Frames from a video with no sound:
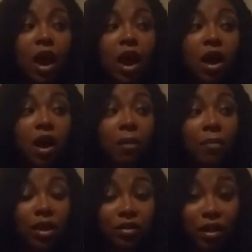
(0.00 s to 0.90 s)

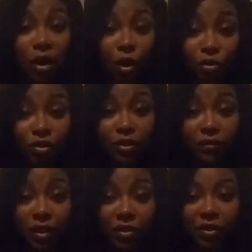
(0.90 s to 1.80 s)
amongst a host of
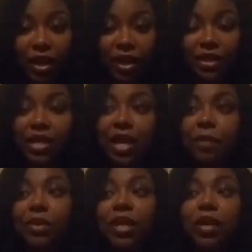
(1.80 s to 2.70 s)
other things, like I'm
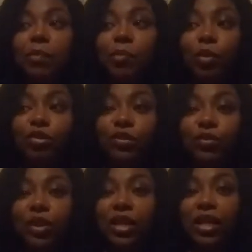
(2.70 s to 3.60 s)
getting approached for a
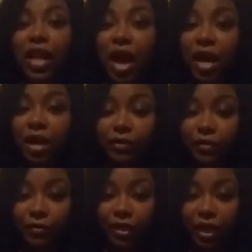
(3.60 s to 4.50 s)
lot of
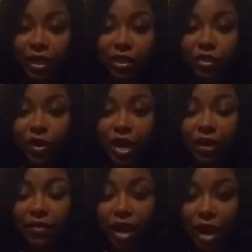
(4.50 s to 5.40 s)
different things, so I have
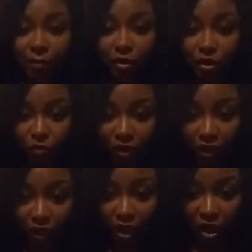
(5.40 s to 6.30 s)
the opportunity
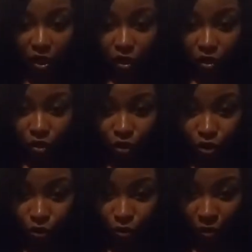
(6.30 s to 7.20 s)
to